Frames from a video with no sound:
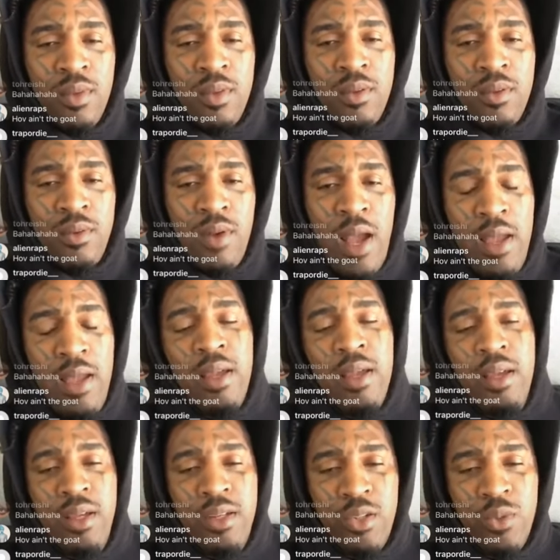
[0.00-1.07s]
Right. He
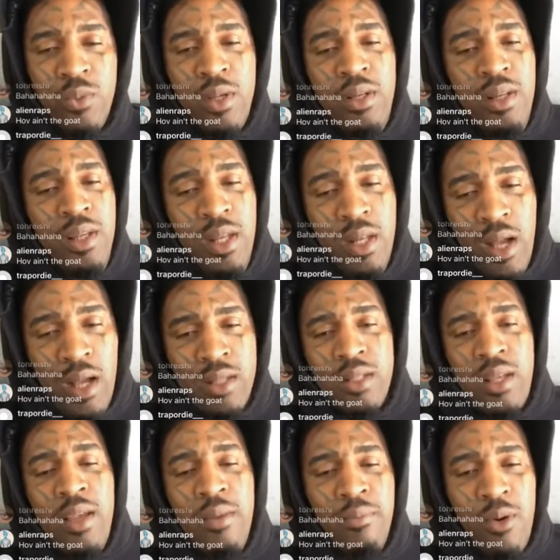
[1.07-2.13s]
hit you with need I
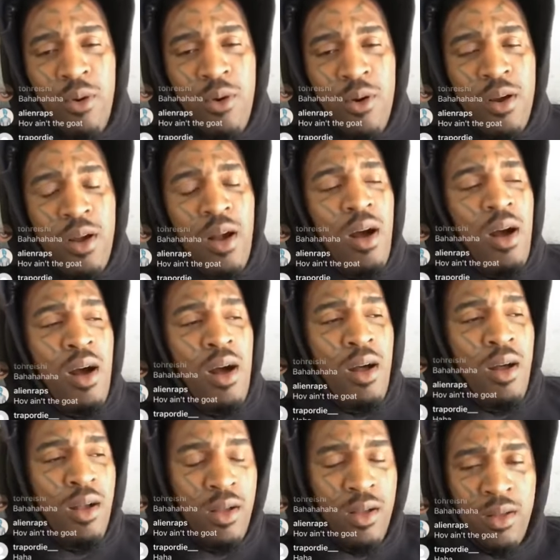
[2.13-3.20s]
say more? Uh.
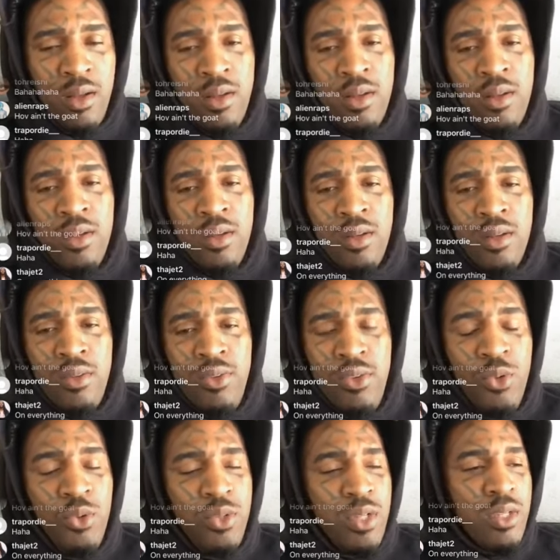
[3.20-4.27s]

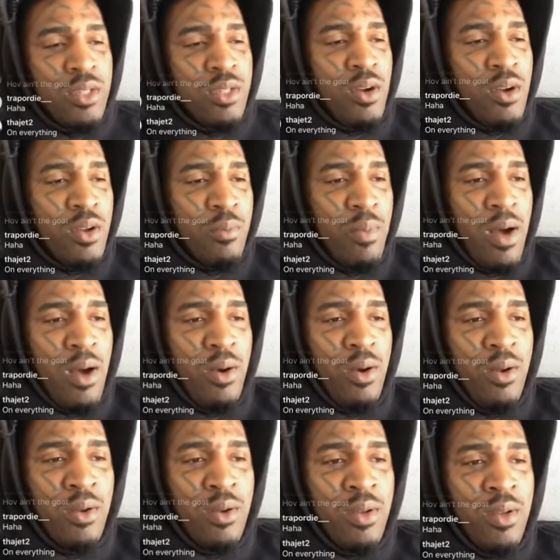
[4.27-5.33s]
You just talking about,
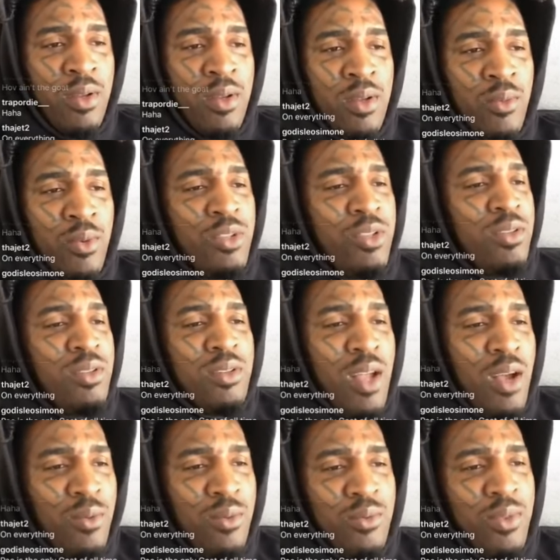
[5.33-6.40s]
but you,
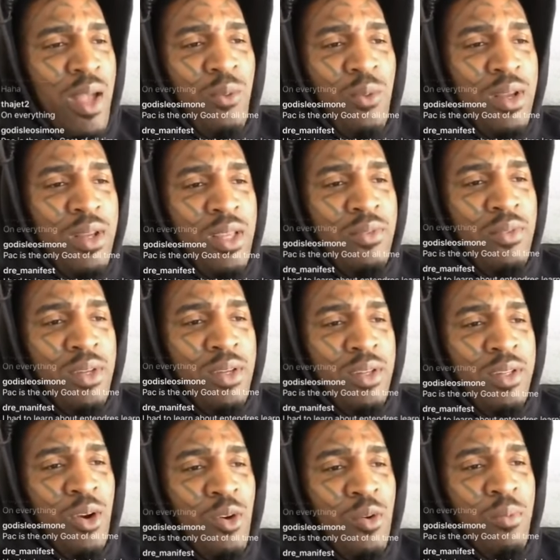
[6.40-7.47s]
that, that wasn't even a
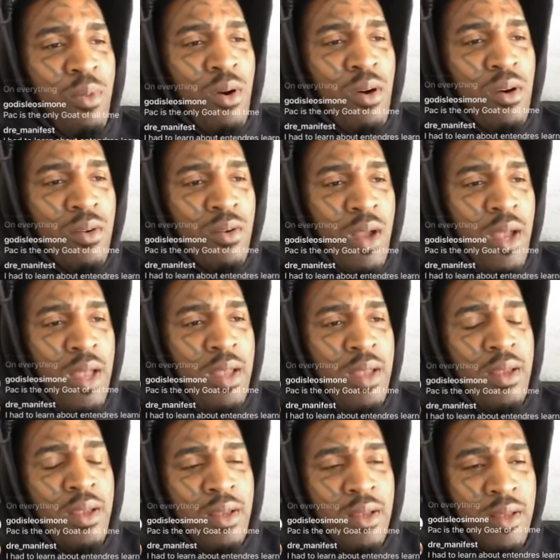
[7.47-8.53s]
dope bar, right?
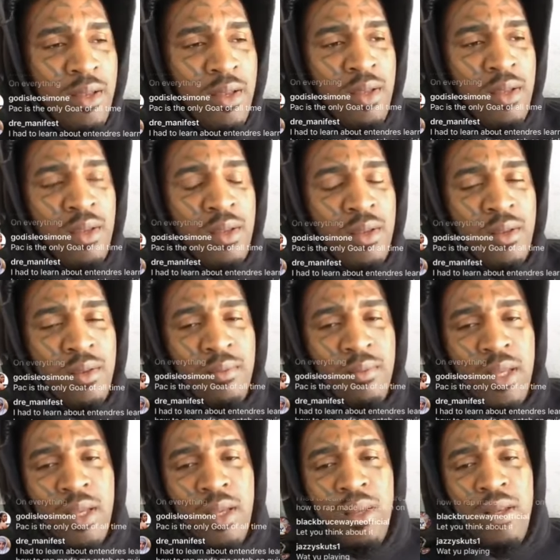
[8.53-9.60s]

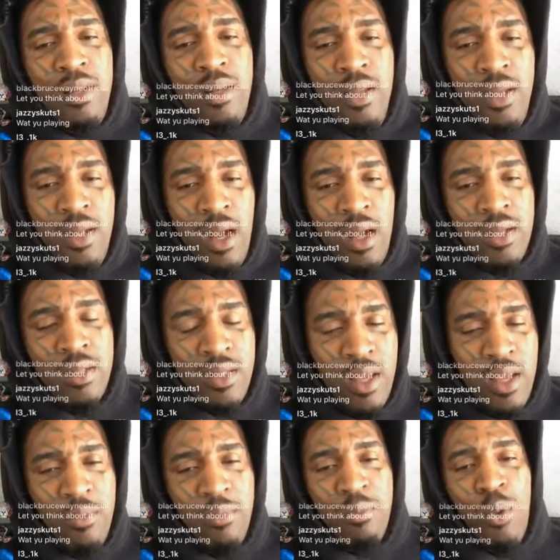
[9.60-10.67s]
Man, need I
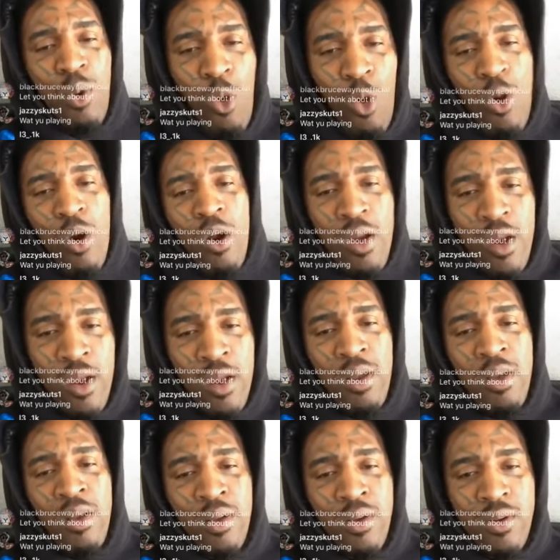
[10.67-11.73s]
say more,
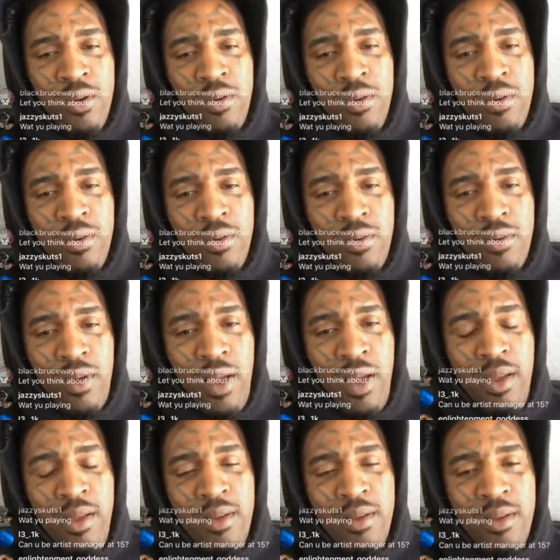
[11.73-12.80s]

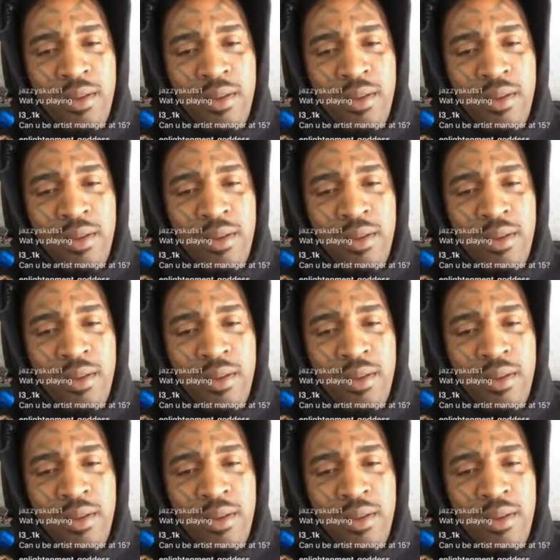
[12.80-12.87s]
right?